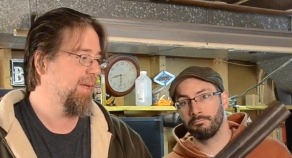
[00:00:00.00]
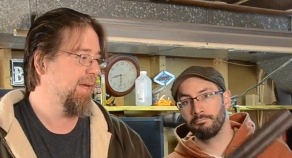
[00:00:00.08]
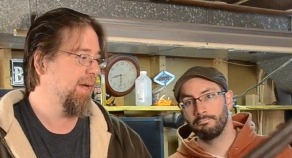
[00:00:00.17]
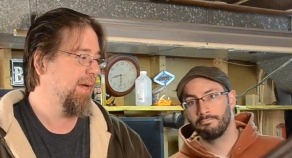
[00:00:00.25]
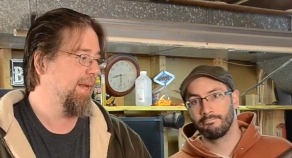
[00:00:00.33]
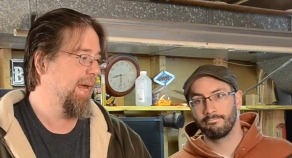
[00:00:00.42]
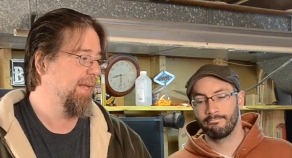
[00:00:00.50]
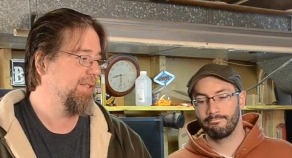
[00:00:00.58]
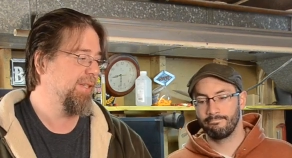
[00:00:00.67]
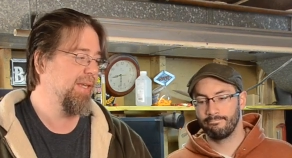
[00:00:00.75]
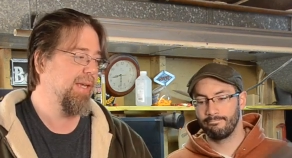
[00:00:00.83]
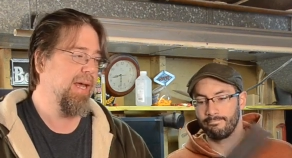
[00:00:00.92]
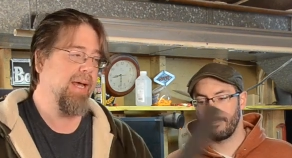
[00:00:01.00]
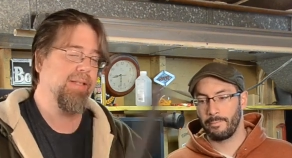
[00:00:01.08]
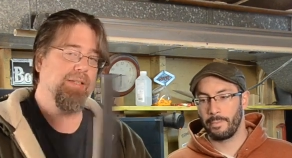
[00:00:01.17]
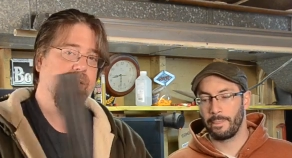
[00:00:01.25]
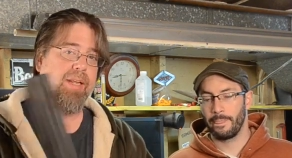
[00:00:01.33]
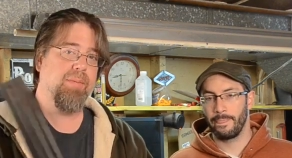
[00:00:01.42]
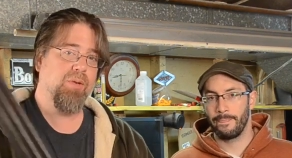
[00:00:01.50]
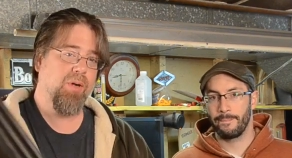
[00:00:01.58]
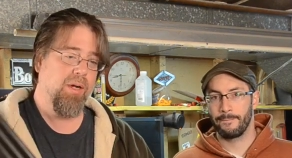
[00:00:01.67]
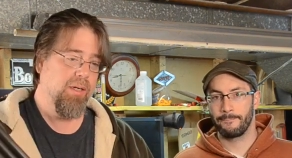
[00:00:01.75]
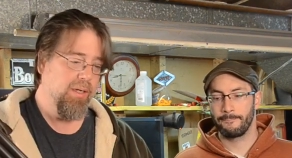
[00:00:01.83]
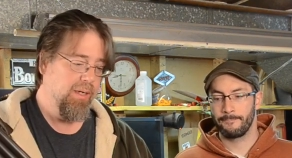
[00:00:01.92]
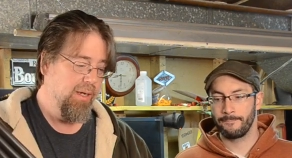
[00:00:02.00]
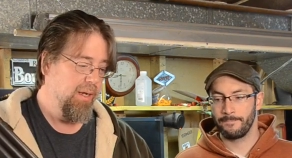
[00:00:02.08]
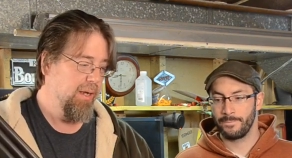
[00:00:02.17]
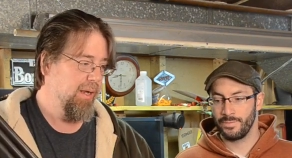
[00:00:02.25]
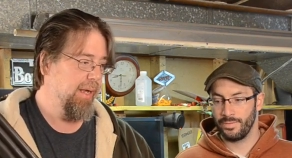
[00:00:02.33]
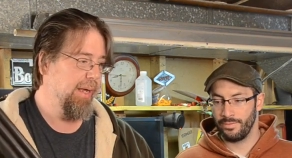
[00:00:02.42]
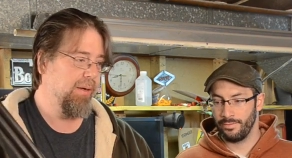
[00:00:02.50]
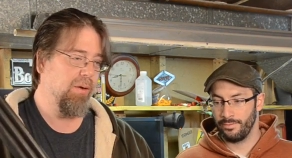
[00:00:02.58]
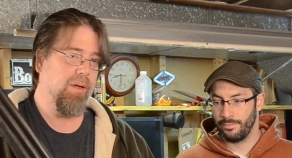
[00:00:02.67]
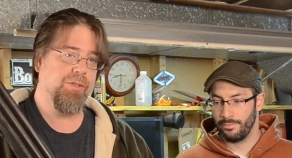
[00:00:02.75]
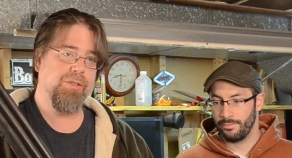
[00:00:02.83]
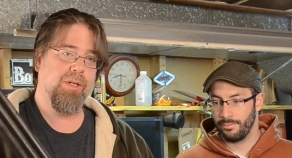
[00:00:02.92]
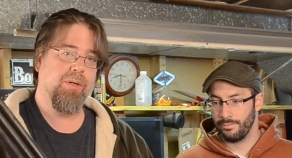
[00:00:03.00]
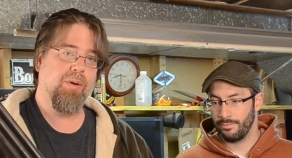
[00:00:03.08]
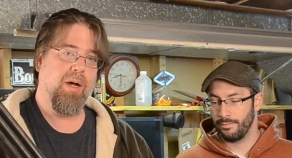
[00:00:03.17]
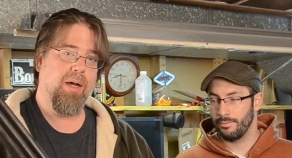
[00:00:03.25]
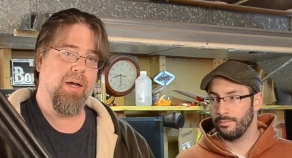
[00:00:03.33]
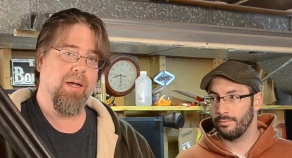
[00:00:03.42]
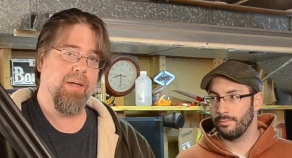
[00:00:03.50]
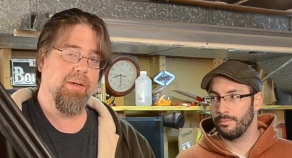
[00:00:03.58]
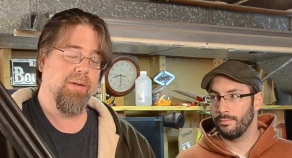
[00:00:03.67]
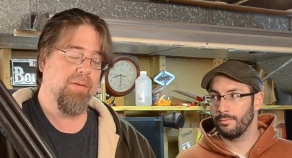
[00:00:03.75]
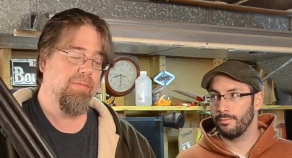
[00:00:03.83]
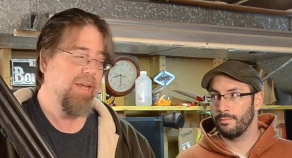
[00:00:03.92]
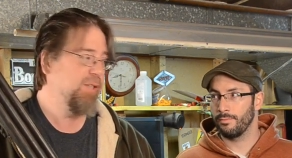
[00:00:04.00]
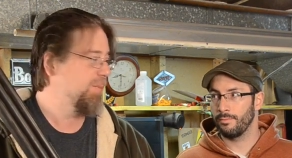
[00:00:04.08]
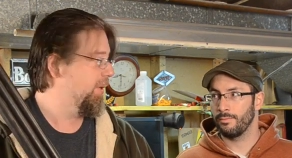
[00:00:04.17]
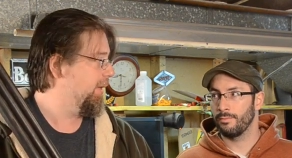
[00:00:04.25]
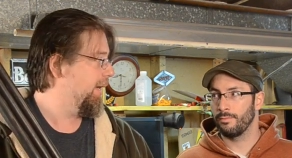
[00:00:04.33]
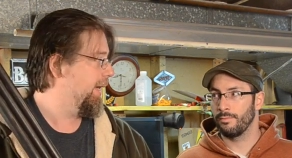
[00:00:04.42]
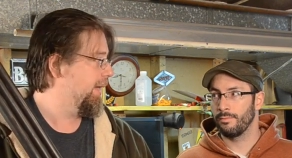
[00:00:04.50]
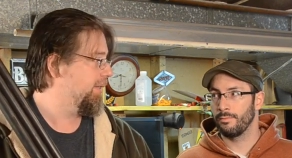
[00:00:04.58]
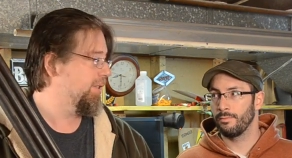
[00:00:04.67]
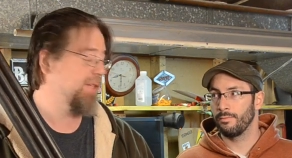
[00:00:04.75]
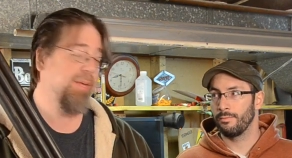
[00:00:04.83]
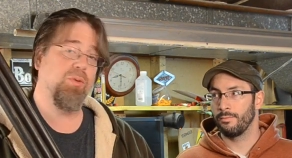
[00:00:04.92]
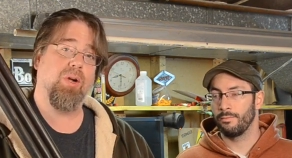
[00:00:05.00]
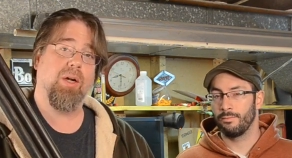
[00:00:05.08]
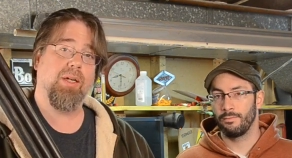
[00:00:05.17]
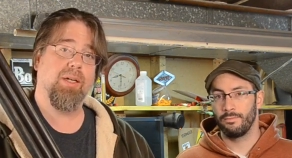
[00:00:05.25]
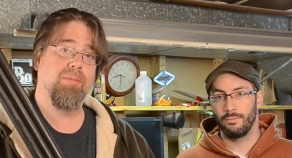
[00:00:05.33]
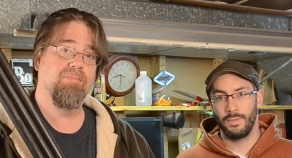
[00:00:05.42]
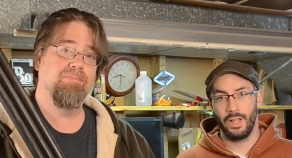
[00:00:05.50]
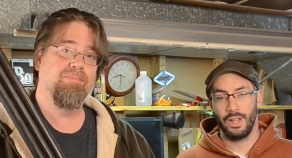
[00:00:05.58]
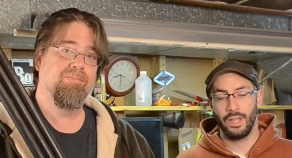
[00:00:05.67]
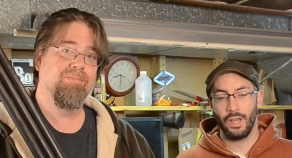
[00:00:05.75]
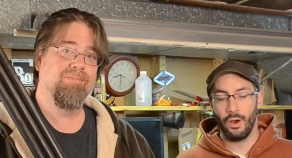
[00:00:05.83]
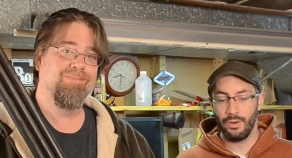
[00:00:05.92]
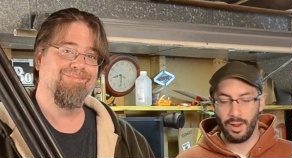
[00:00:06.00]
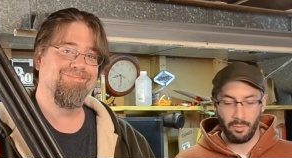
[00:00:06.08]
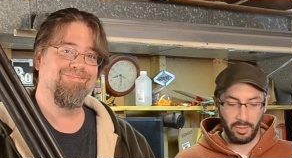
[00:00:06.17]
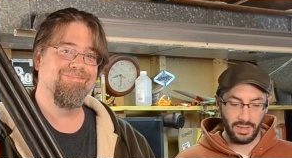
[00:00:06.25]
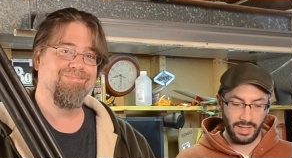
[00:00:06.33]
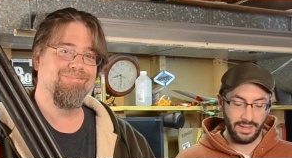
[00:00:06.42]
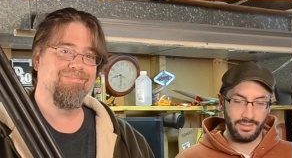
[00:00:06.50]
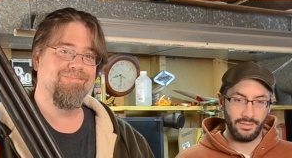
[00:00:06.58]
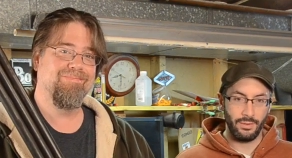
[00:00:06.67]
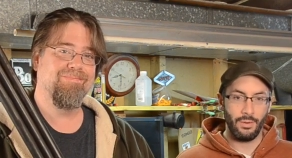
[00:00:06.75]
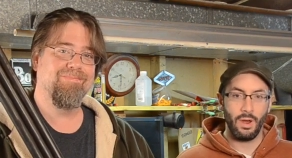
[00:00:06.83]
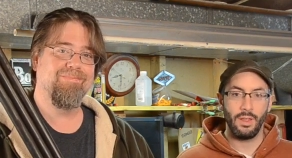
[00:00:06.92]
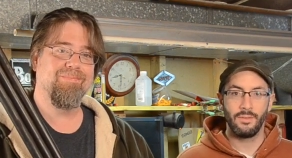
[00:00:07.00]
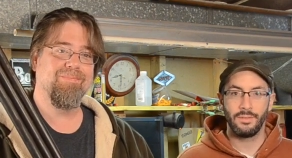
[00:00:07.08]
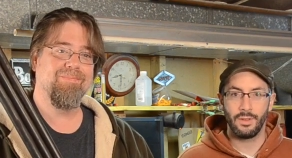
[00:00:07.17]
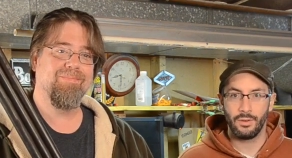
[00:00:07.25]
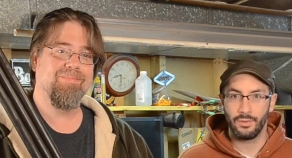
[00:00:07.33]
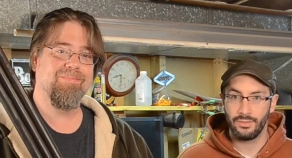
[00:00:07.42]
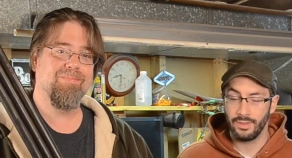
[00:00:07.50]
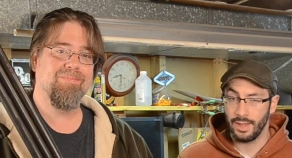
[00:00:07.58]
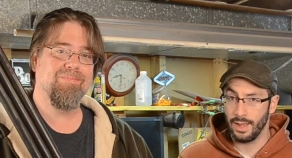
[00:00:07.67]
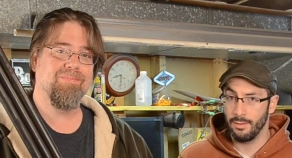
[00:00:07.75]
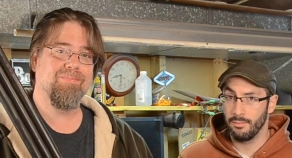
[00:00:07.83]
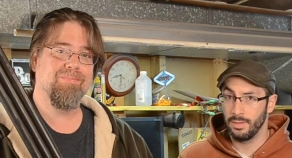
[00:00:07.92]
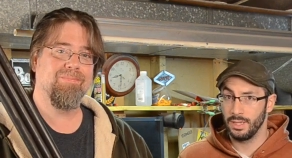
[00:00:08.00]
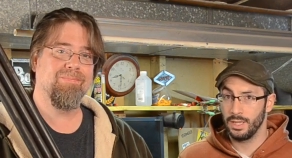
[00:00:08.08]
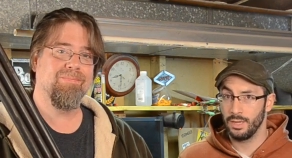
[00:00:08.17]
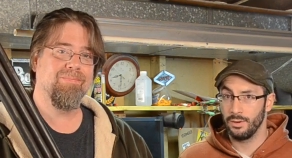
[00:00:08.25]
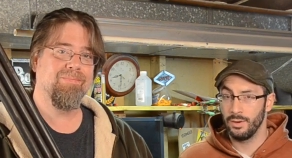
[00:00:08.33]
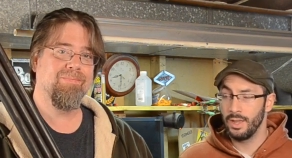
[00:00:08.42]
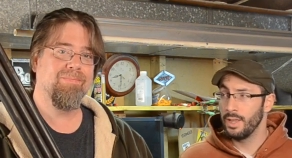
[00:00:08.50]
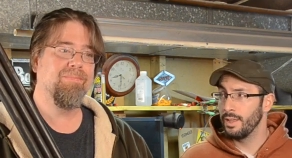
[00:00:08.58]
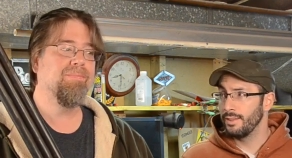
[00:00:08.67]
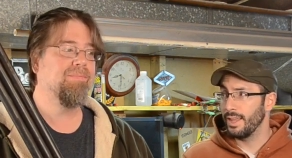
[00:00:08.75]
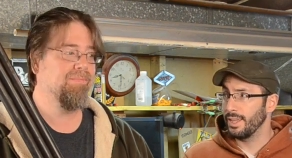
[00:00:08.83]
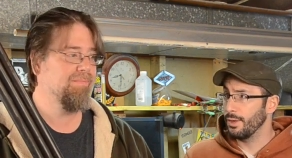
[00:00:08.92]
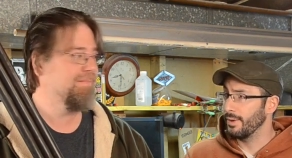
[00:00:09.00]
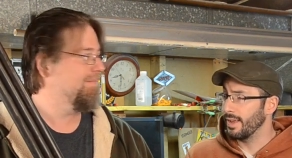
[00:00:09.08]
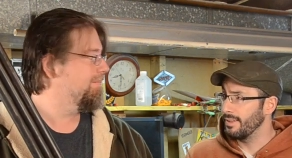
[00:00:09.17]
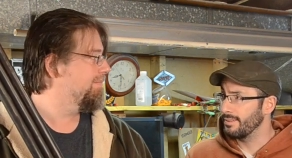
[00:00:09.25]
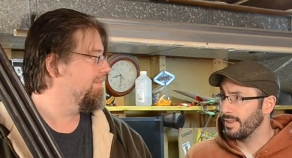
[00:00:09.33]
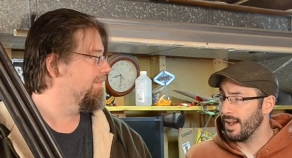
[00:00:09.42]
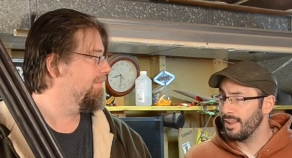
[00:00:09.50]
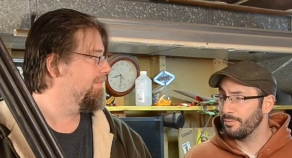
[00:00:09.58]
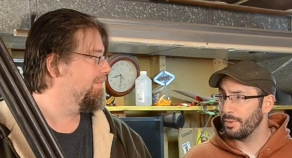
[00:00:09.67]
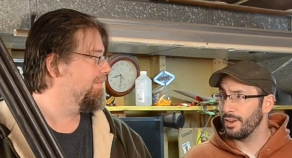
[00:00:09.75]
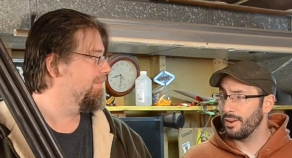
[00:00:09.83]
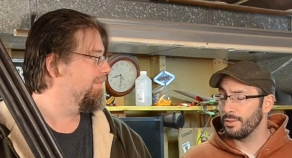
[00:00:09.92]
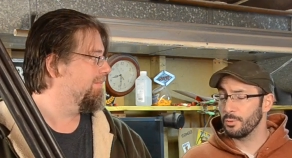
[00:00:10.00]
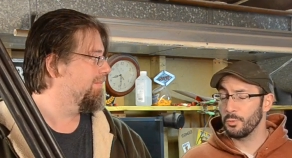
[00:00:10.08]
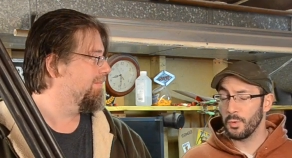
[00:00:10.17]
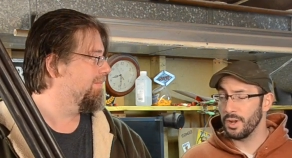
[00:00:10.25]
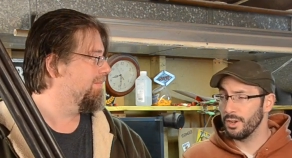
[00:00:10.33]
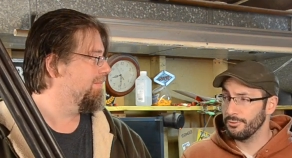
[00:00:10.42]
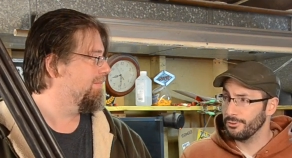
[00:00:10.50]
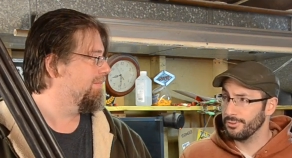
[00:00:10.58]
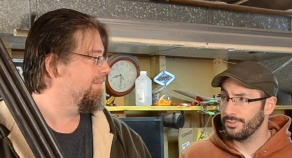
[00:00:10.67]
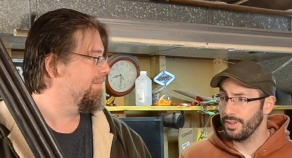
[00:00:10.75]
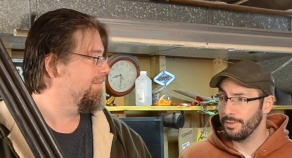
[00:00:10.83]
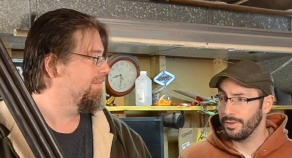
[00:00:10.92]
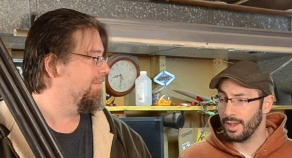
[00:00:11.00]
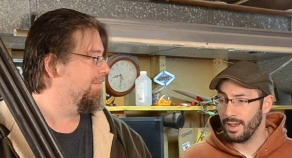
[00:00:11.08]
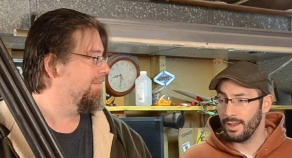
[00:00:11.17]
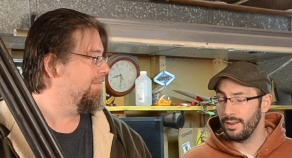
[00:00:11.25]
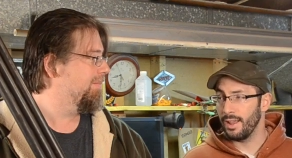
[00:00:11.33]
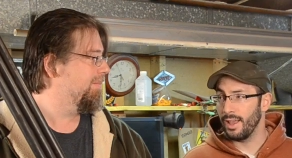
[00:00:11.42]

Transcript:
Speaker 1: me on Etsy at steamcrunk, and also on Facebook at steamcrunk. There you
Speaker 2: go, and I'll put links to all of those down below. Thank you again, Scott. It's been another wonderful SteamCon,